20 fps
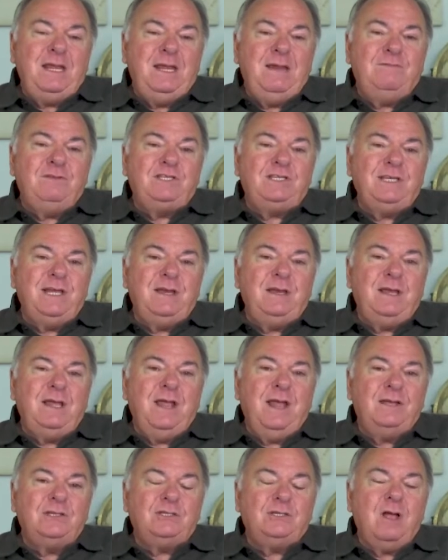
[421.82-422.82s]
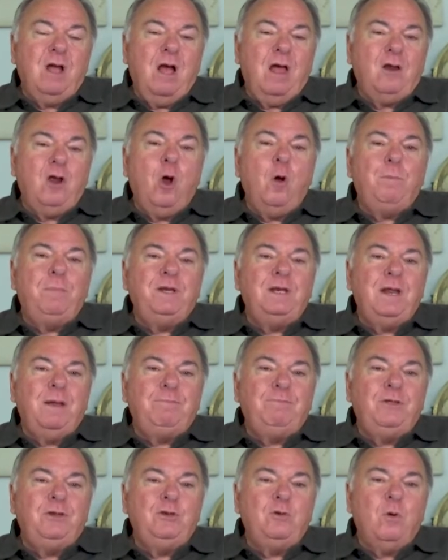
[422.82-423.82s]
Eve sinned against God, opened
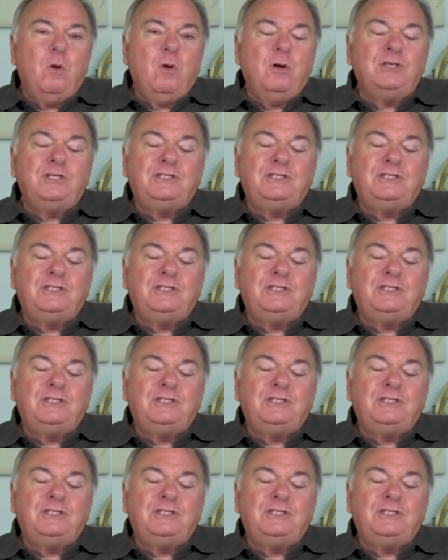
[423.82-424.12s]
up the door.